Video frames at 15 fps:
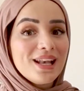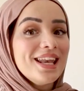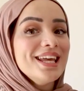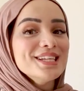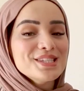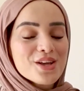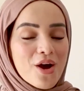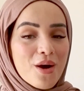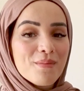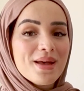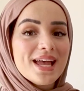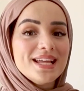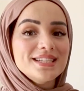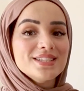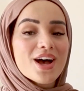please
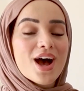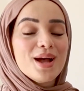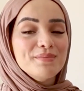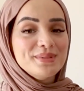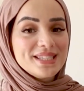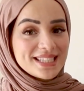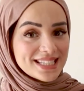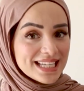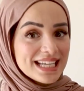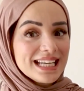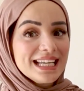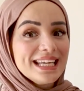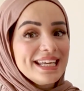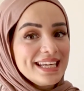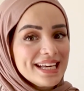comment, I'm
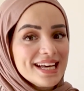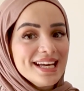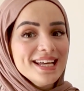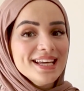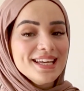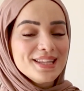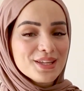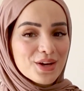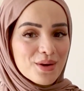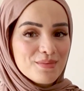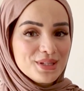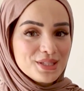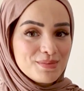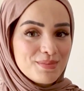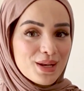still here, in the
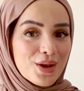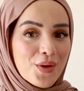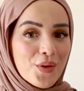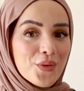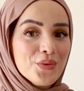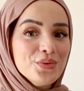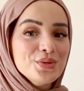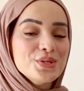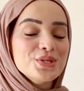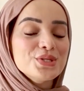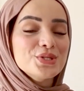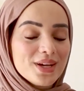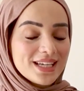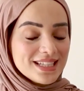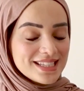comments below,
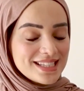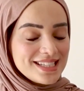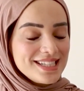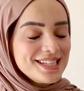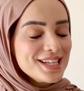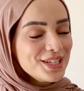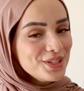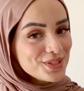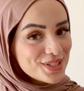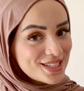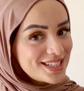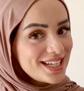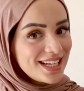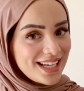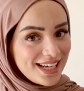so I can see that you're
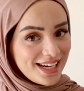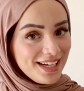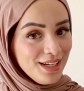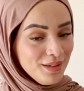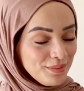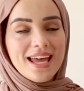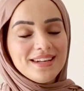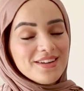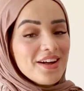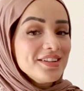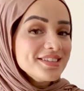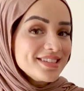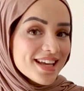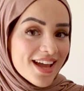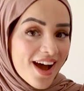still here, and
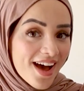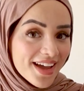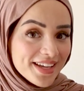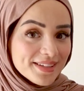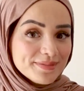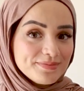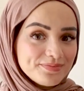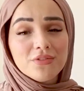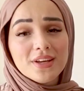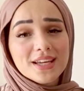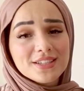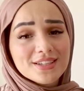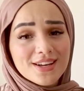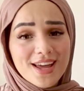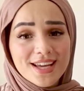I'll say hi. Don't
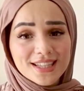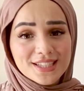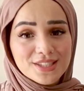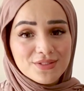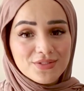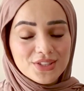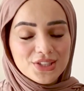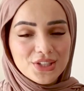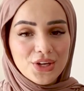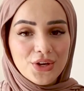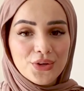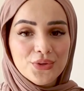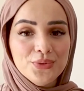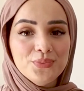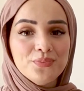forget to like this
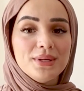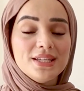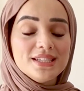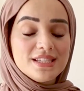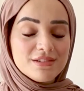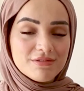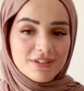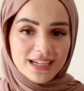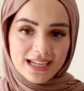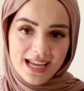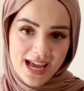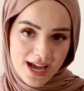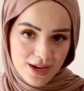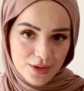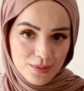video because it really
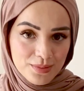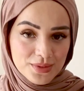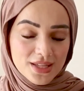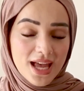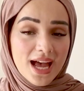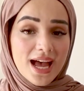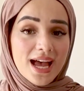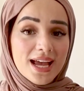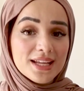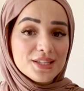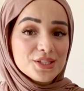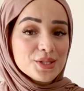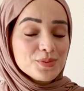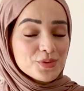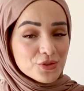helps,
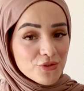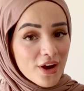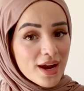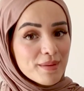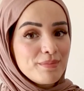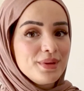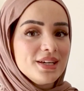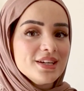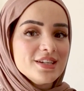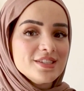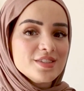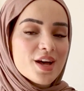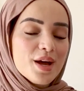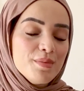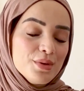and subscribe
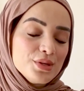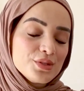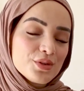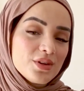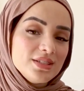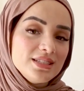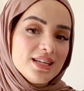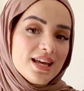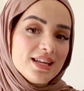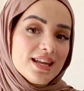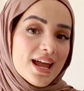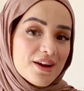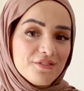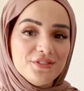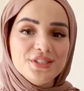because I post
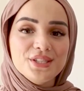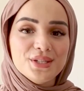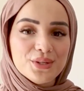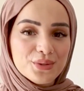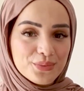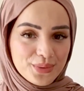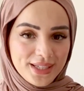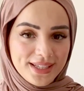content every single